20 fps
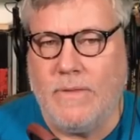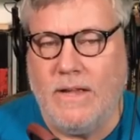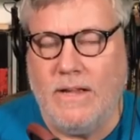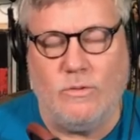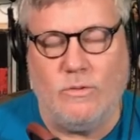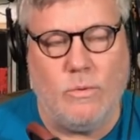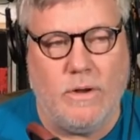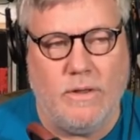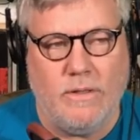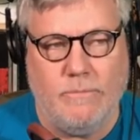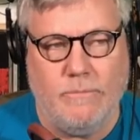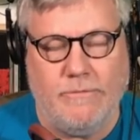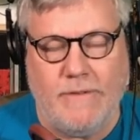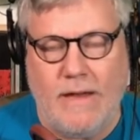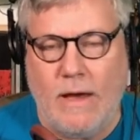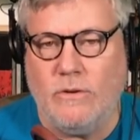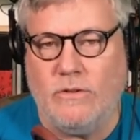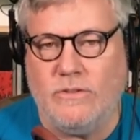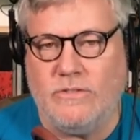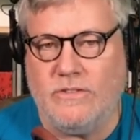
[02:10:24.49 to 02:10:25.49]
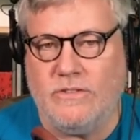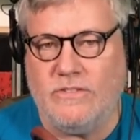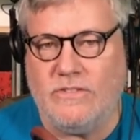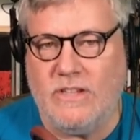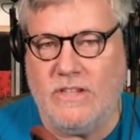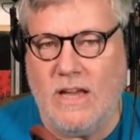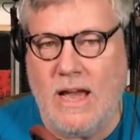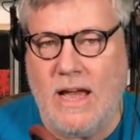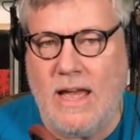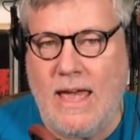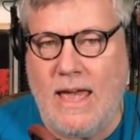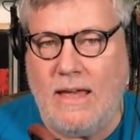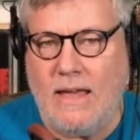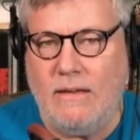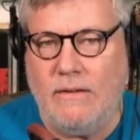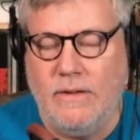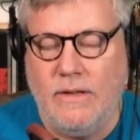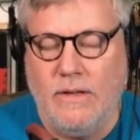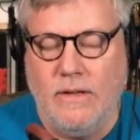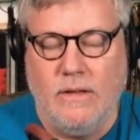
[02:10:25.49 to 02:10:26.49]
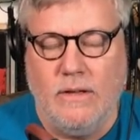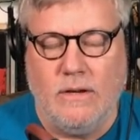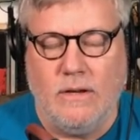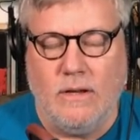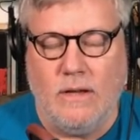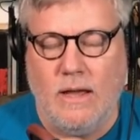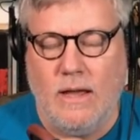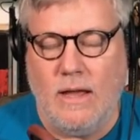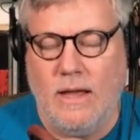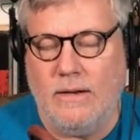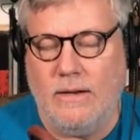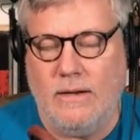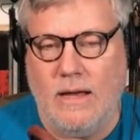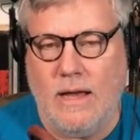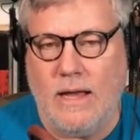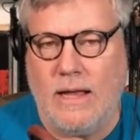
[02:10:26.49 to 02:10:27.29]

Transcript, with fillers: He's one of the founders of the CIA. And uh,